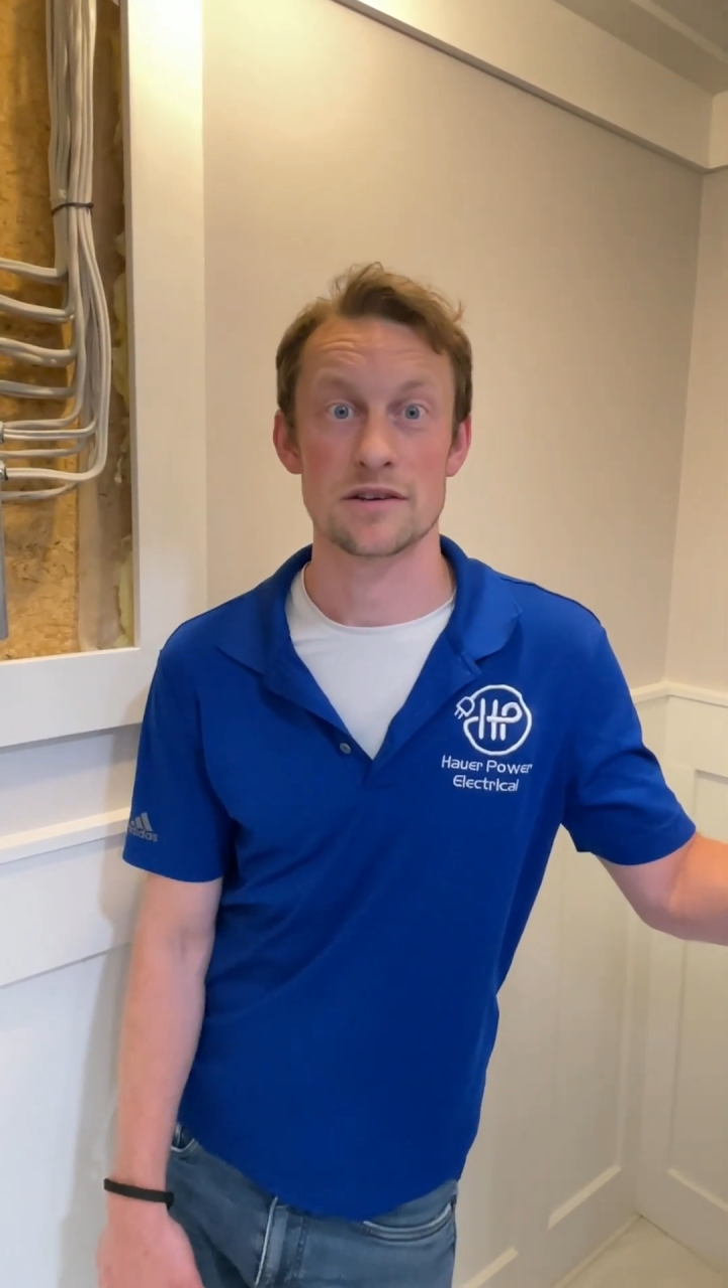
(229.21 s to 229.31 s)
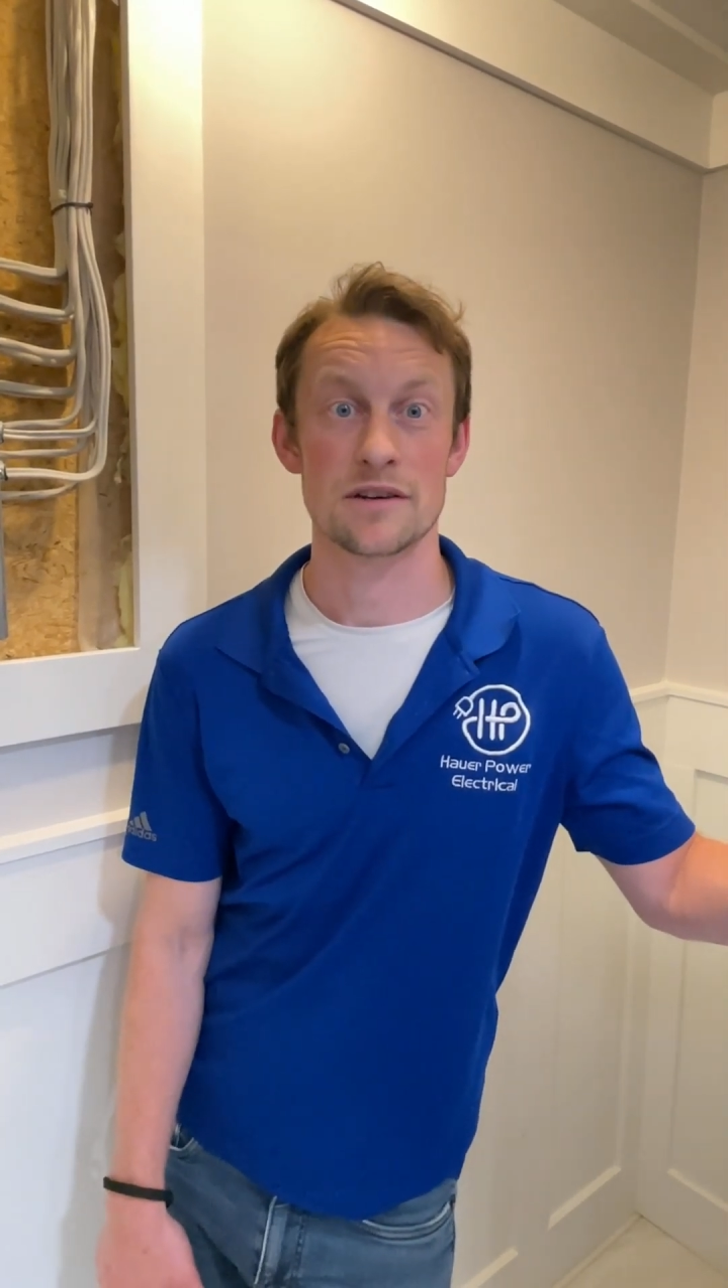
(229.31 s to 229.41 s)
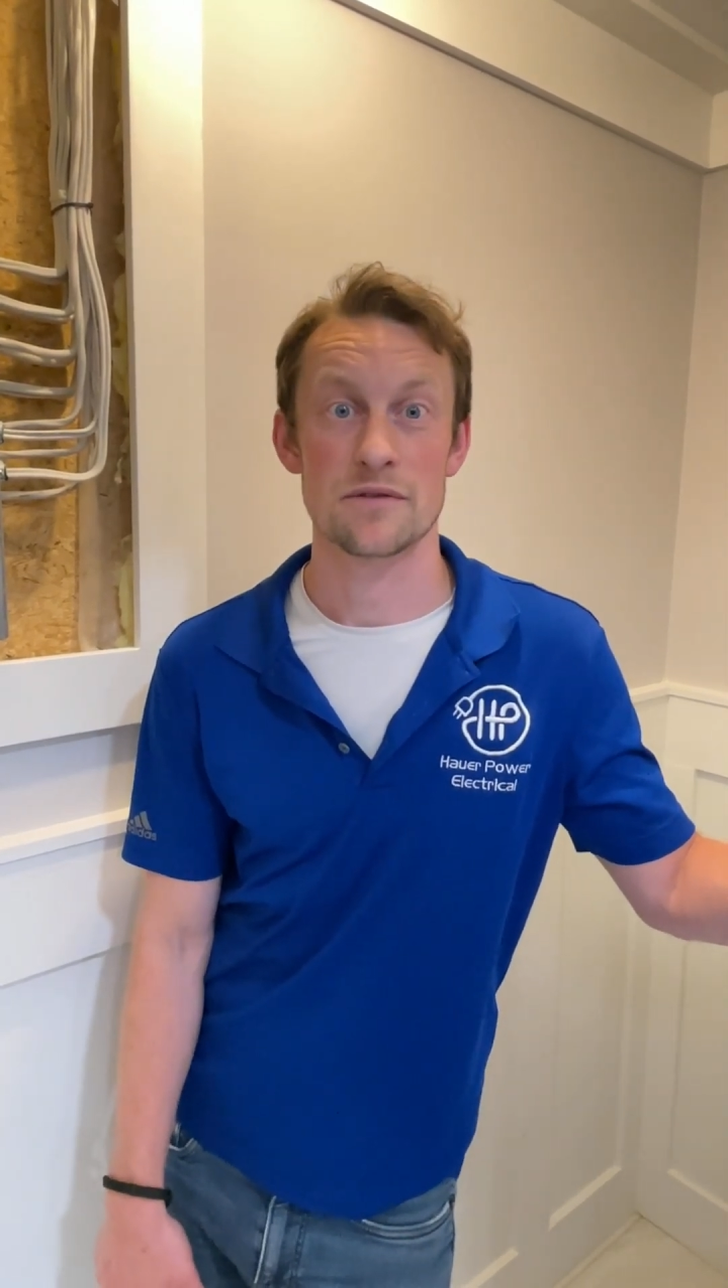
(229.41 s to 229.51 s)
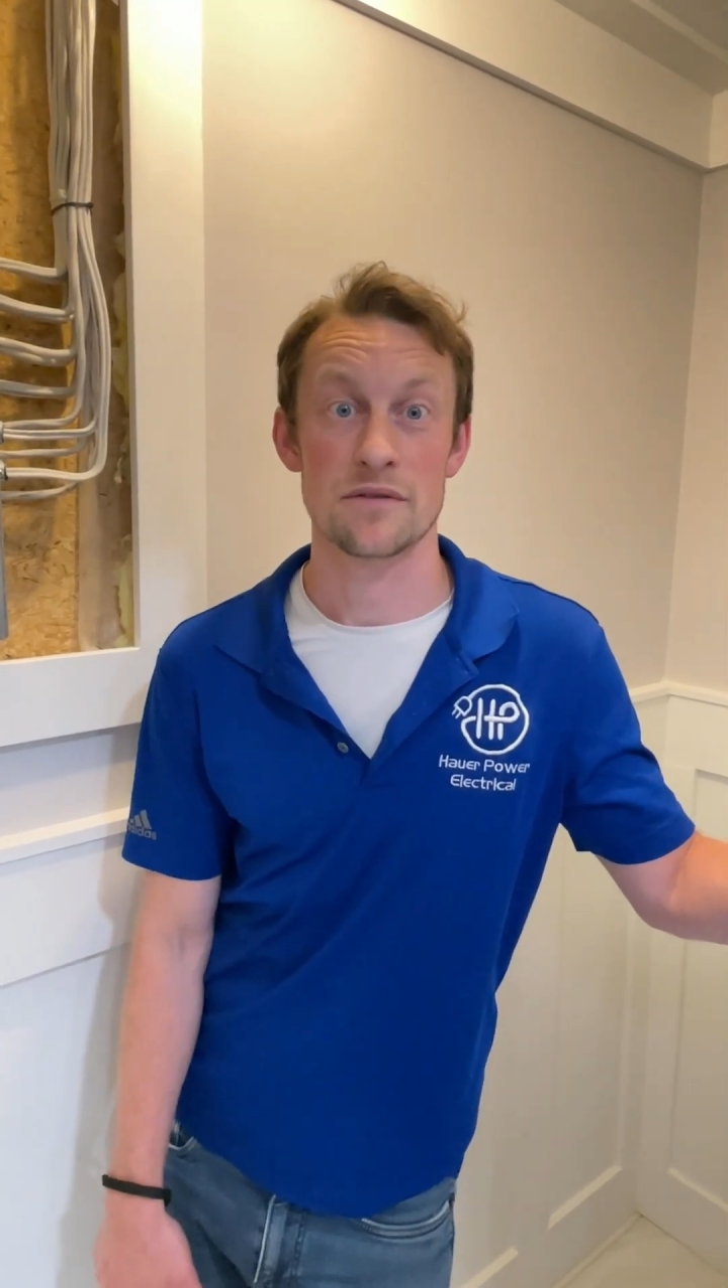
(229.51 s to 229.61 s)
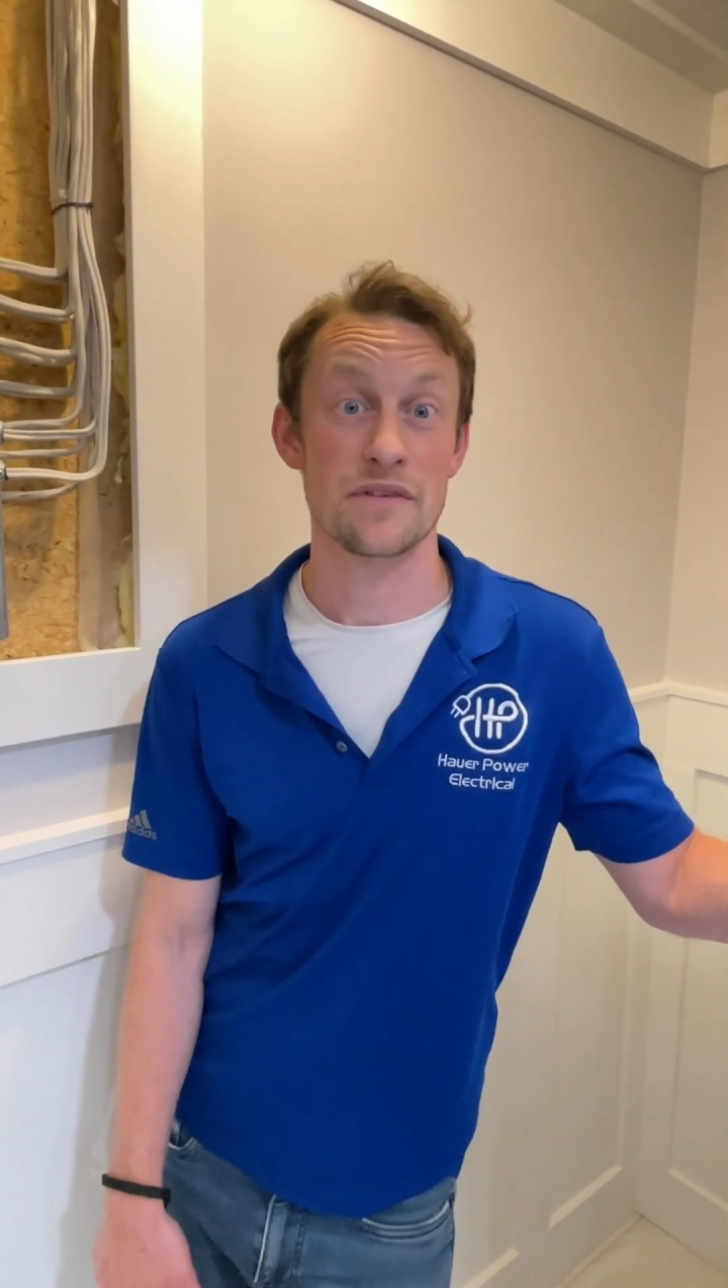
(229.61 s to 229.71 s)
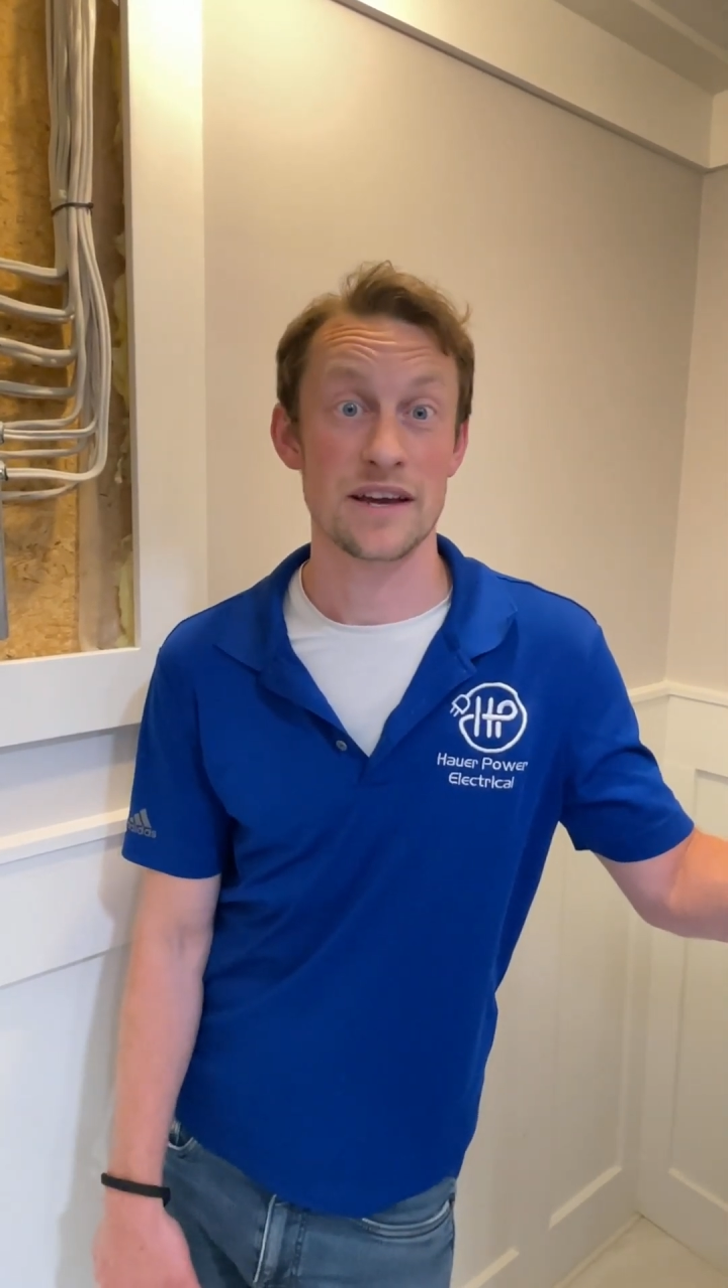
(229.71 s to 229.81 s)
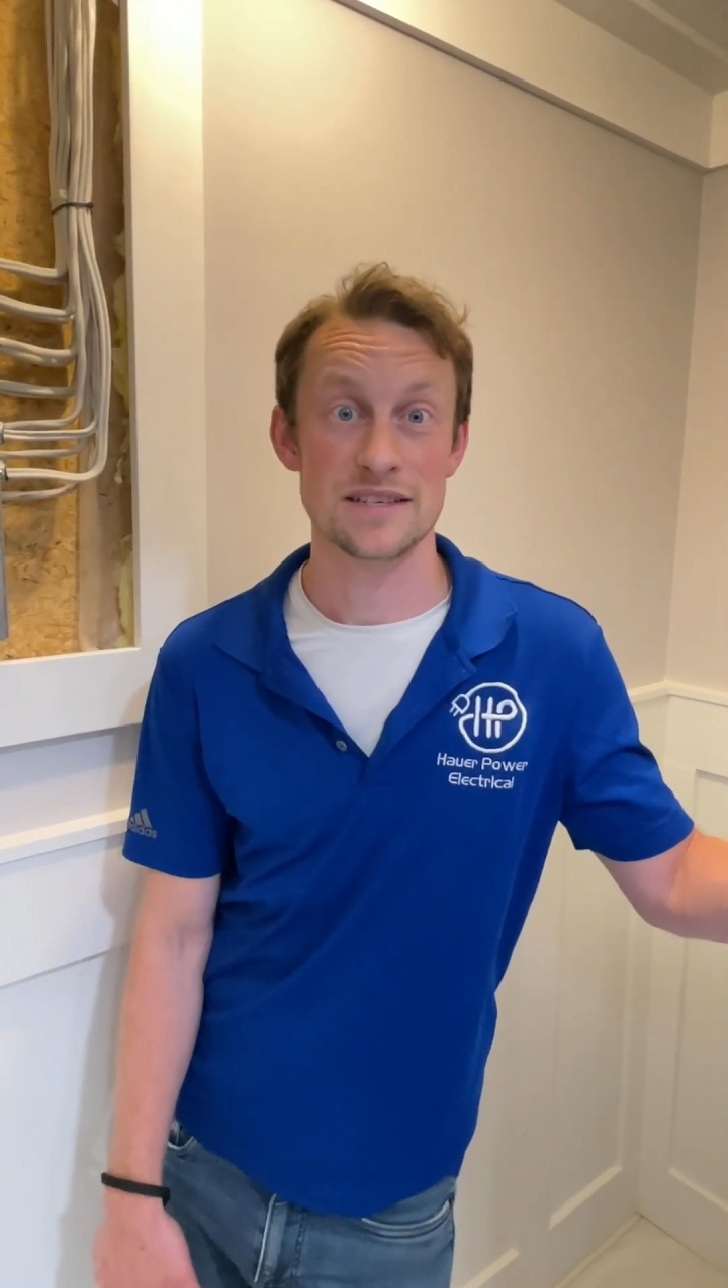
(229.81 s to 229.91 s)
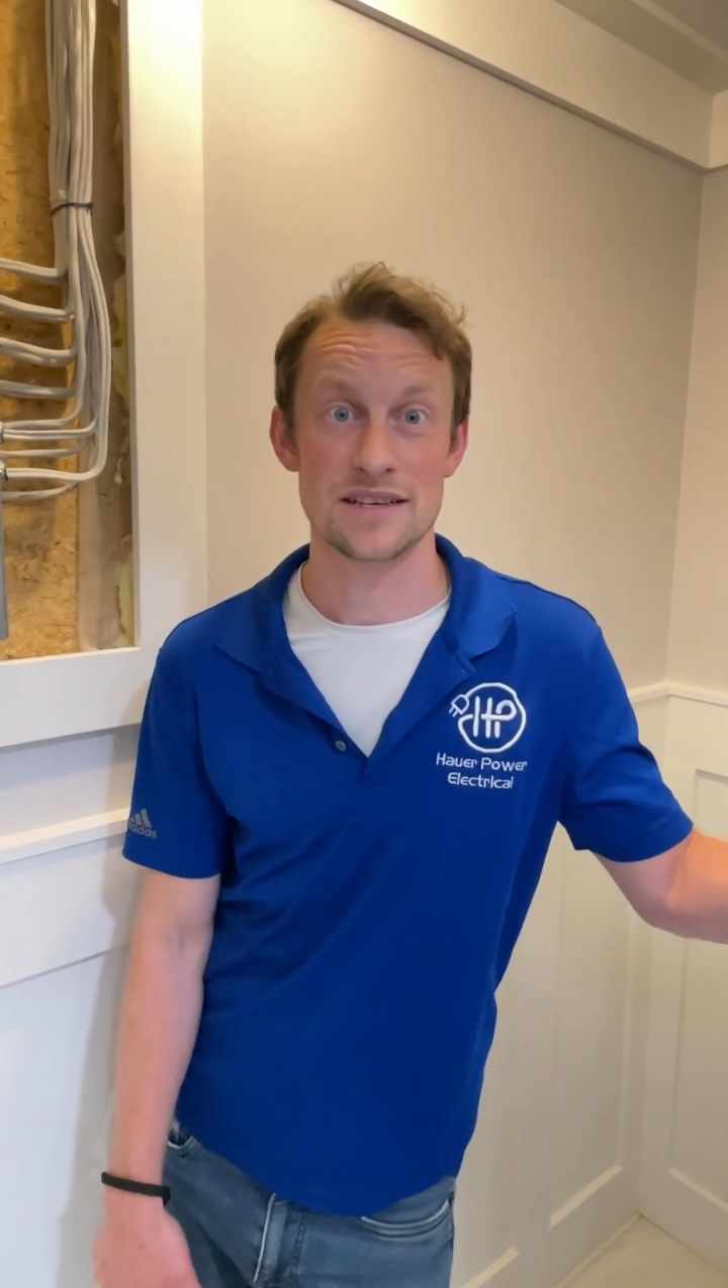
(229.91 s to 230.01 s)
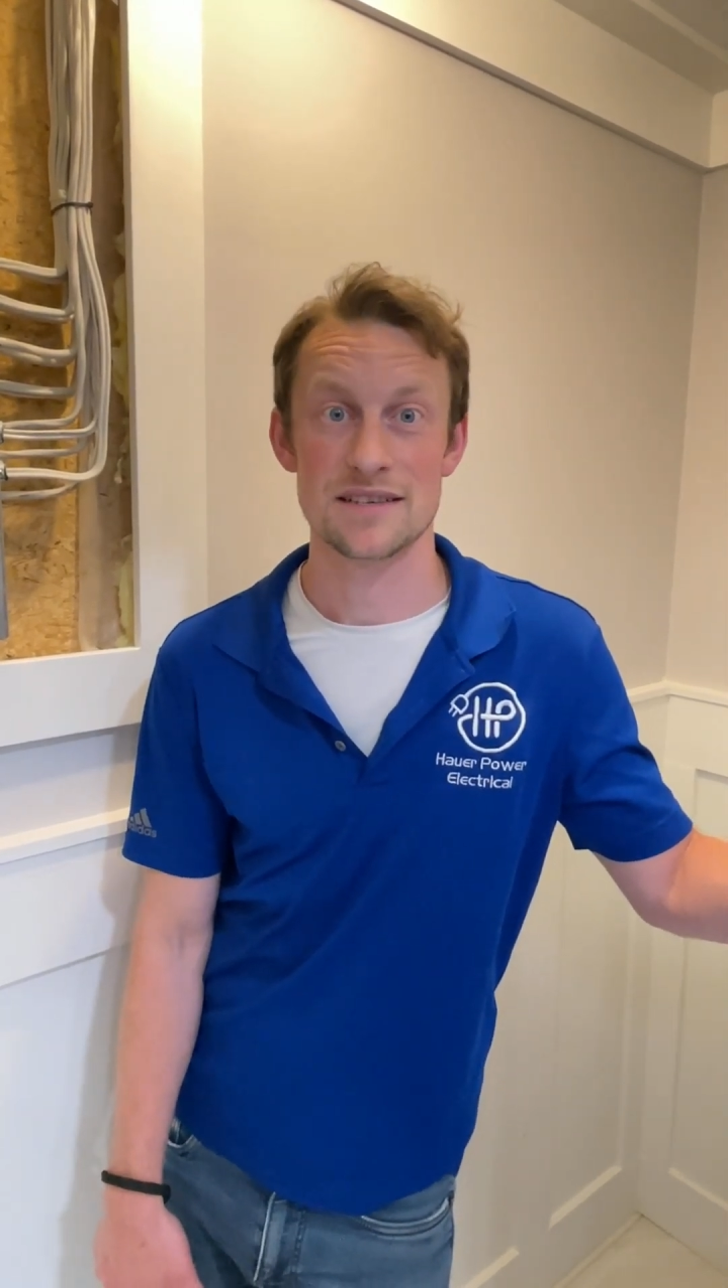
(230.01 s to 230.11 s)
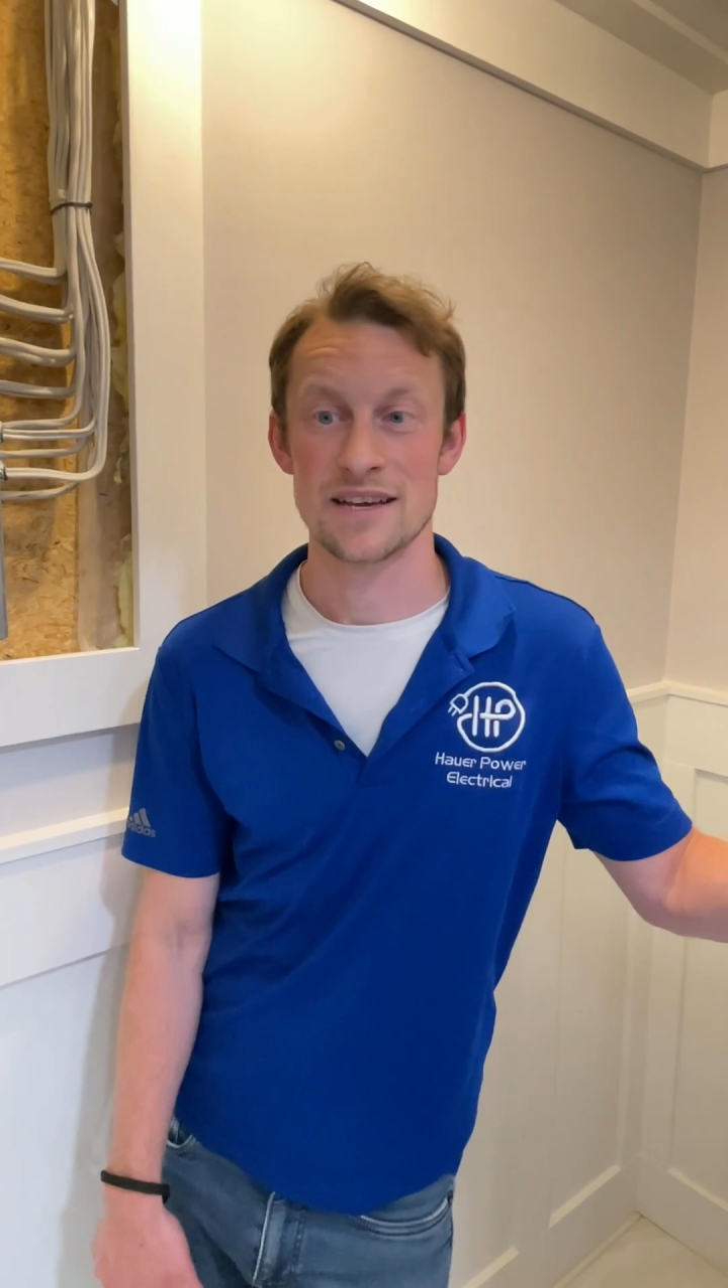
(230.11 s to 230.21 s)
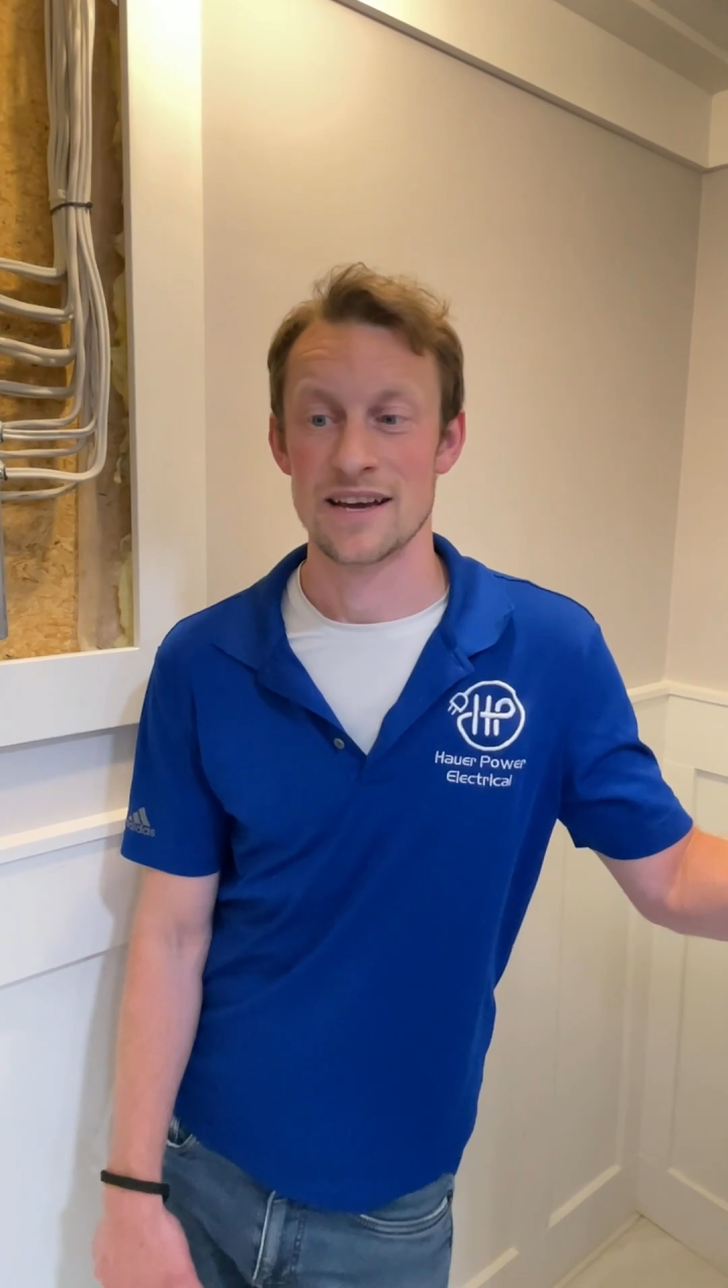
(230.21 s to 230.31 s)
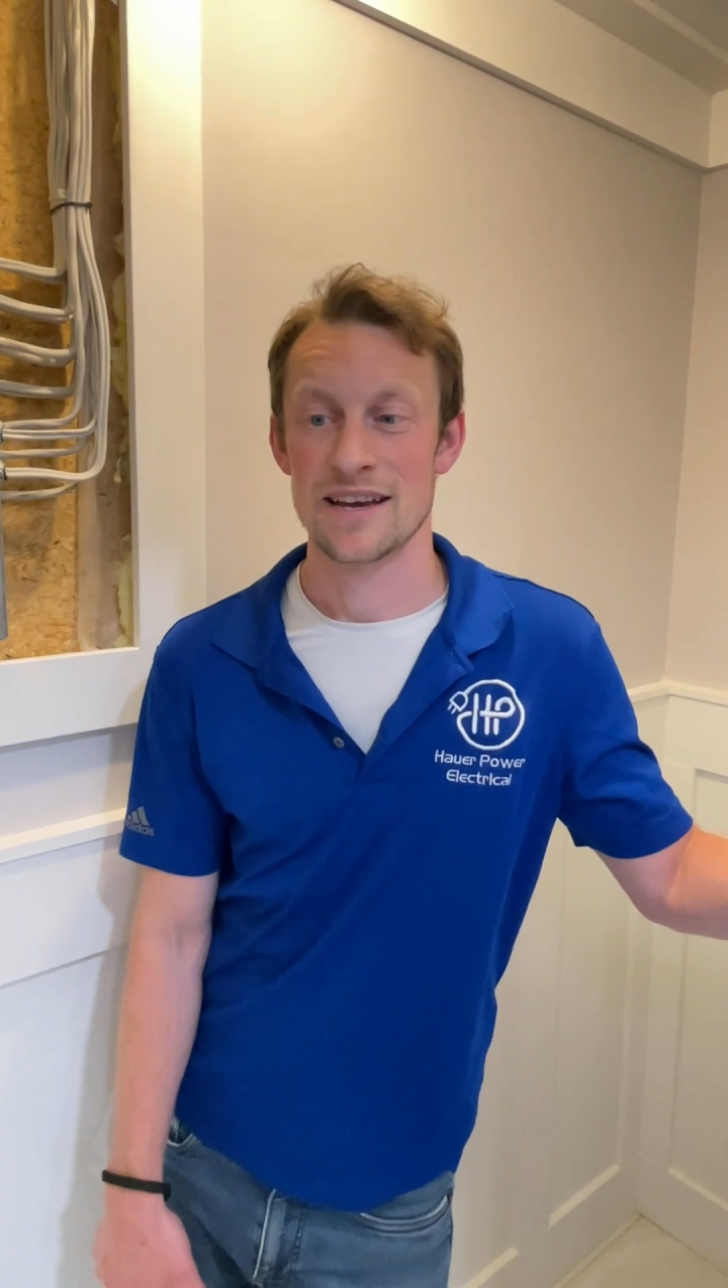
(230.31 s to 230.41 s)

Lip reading: different phases